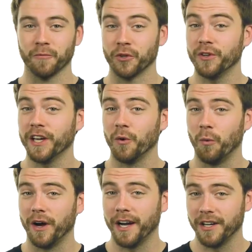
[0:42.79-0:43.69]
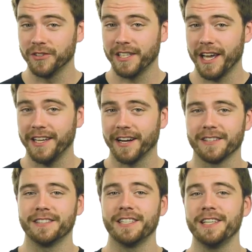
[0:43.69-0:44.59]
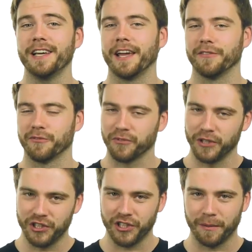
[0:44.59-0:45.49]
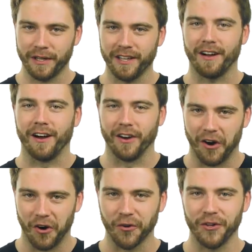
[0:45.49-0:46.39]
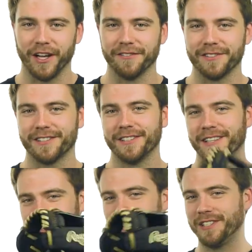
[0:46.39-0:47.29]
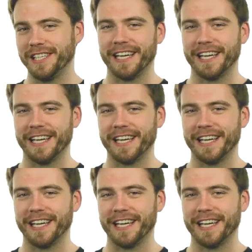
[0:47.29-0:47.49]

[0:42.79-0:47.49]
where you'll get a 100-day guarantee and free shipping on all gloves. See you